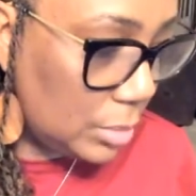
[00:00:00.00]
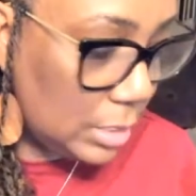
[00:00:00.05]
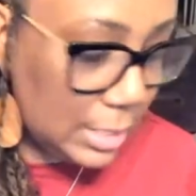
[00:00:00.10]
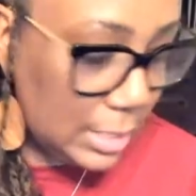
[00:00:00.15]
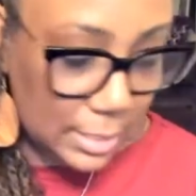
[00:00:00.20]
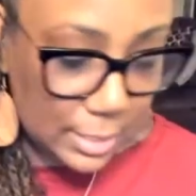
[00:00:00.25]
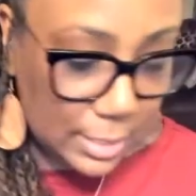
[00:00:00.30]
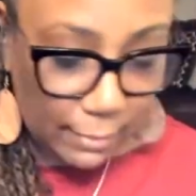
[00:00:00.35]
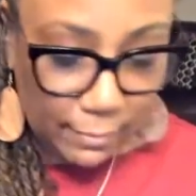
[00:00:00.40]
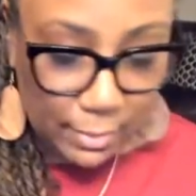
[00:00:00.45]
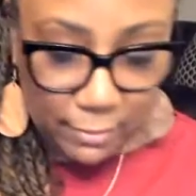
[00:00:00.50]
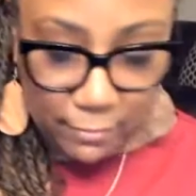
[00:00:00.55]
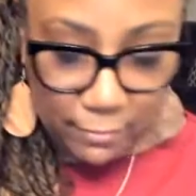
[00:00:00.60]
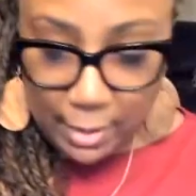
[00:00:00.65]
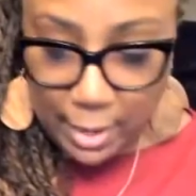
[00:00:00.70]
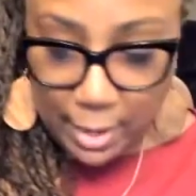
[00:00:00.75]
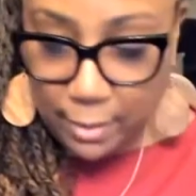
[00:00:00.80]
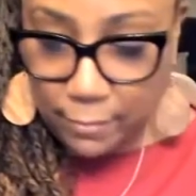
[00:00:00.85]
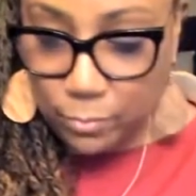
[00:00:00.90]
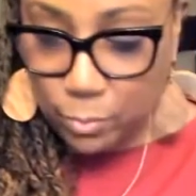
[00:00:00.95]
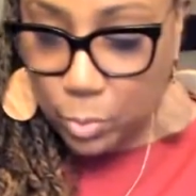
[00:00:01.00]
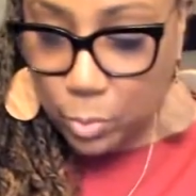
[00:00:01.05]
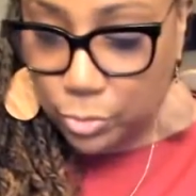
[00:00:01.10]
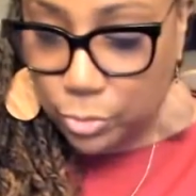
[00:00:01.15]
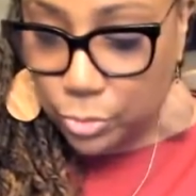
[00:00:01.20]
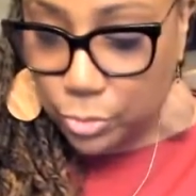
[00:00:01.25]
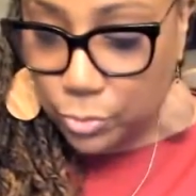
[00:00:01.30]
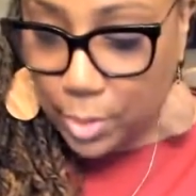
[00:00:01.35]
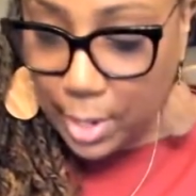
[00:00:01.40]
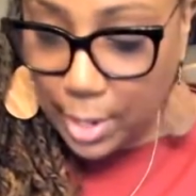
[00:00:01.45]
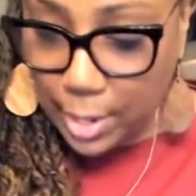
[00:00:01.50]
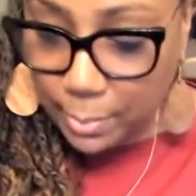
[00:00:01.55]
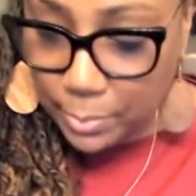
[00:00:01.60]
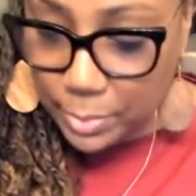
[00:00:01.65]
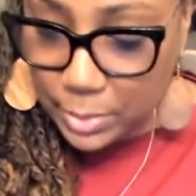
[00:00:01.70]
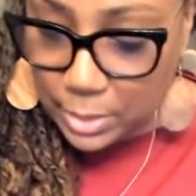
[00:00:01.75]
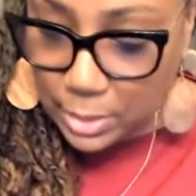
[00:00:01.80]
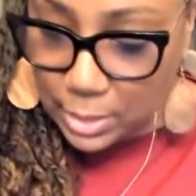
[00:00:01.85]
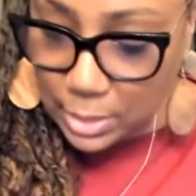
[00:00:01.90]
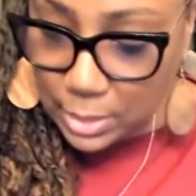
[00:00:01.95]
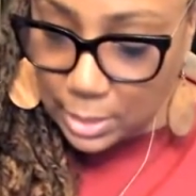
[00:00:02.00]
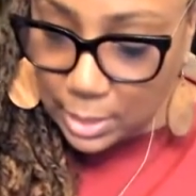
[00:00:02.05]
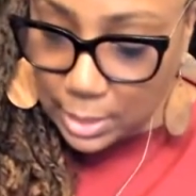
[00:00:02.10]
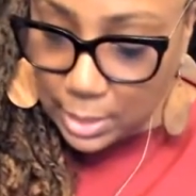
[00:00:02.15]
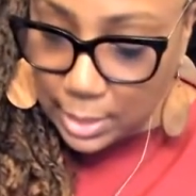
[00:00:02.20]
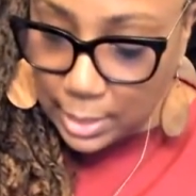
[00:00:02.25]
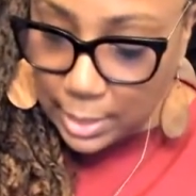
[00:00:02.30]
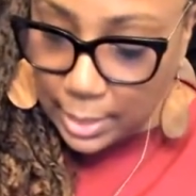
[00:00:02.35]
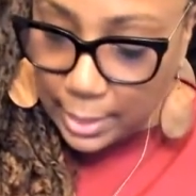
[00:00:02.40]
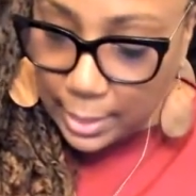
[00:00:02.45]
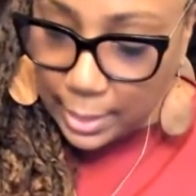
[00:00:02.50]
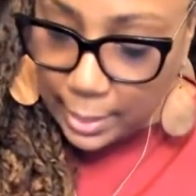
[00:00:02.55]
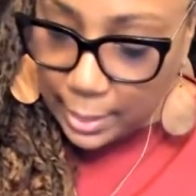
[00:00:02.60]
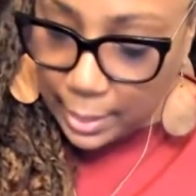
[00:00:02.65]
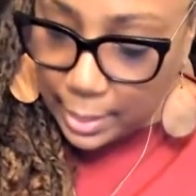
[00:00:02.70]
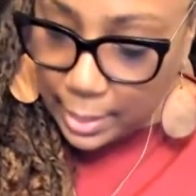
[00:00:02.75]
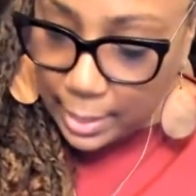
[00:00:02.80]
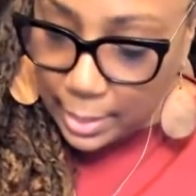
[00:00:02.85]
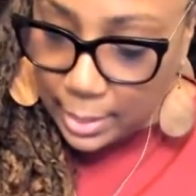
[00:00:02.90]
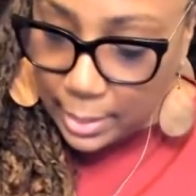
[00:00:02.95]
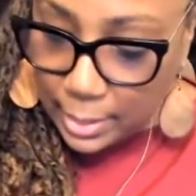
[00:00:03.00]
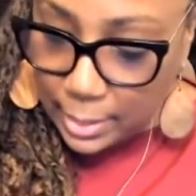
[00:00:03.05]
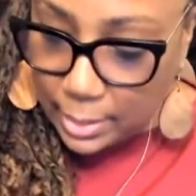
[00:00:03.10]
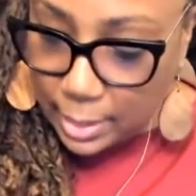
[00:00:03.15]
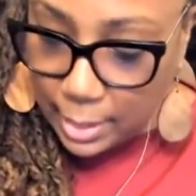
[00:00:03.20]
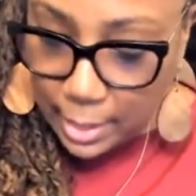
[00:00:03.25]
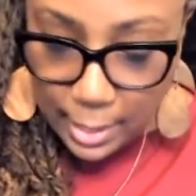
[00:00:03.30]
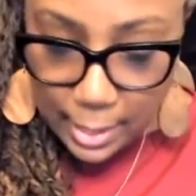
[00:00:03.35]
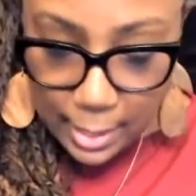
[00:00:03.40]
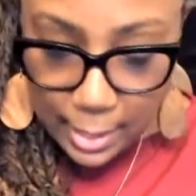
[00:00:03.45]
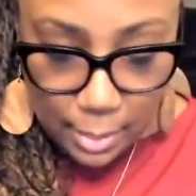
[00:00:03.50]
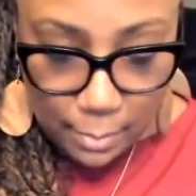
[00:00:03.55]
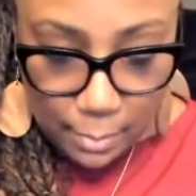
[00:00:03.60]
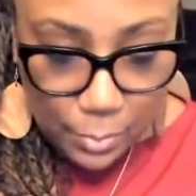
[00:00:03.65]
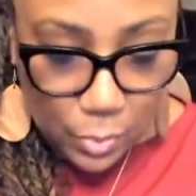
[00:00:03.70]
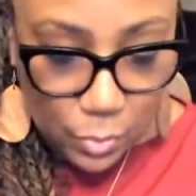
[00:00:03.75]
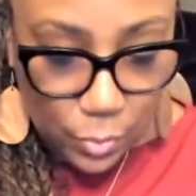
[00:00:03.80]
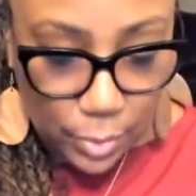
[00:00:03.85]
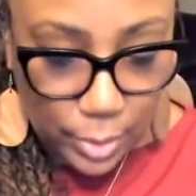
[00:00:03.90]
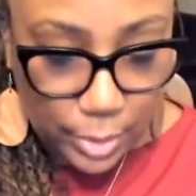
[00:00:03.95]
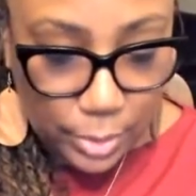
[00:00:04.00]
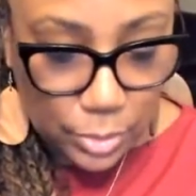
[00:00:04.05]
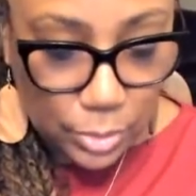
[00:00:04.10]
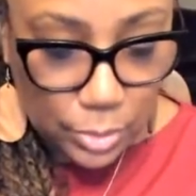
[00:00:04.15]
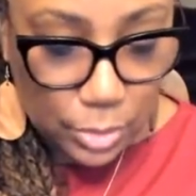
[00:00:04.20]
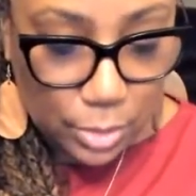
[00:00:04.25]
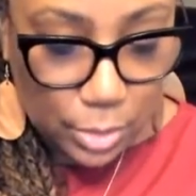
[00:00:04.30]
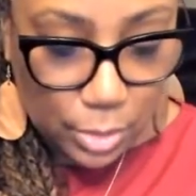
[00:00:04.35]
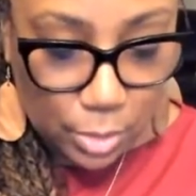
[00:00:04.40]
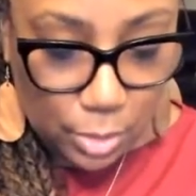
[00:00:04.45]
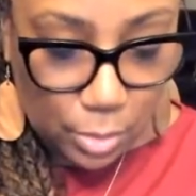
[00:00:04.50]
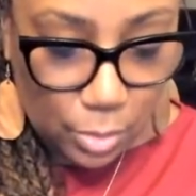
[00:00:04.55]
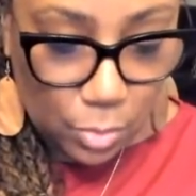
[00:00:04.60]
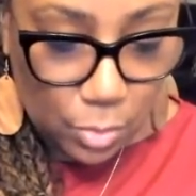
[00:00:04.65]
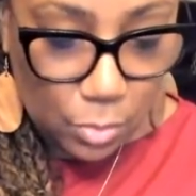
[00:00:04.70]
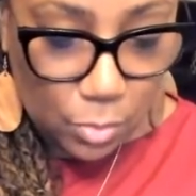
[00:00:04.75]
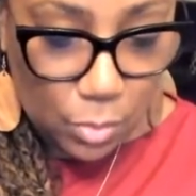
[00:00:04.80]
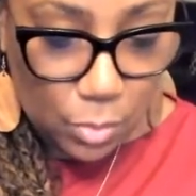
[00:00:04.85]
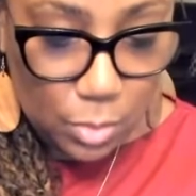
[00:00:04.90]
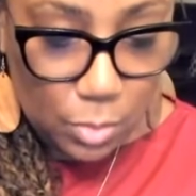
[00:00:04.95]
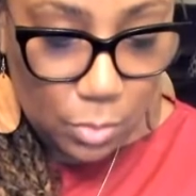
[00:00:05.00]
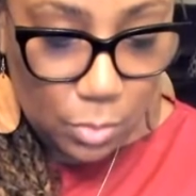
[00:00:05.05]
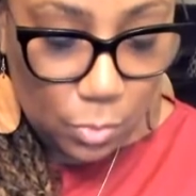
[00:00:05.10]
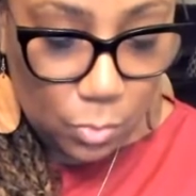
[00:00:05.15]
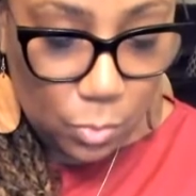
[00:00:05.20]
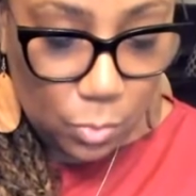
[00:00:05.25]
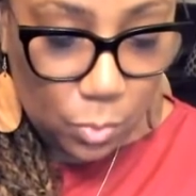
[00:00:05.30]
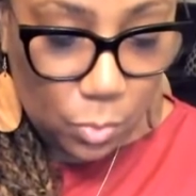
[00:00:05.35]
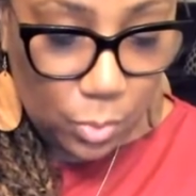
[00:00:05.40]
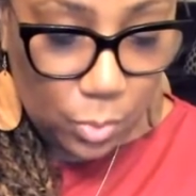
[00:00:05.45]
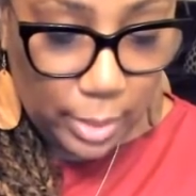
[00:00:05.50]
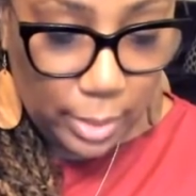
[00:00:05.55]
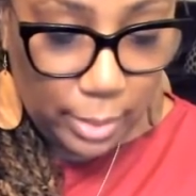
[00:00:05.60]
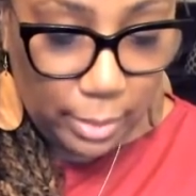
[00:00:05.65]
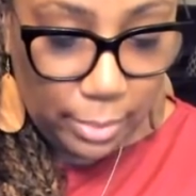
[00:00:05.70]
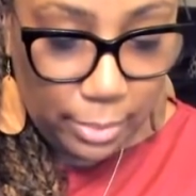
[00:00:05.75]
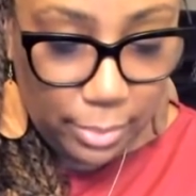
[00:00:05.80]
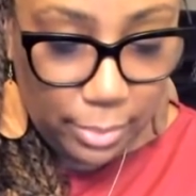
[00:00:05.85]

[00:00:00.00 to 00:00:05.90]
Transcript: 75 more drops, and I am going to go with,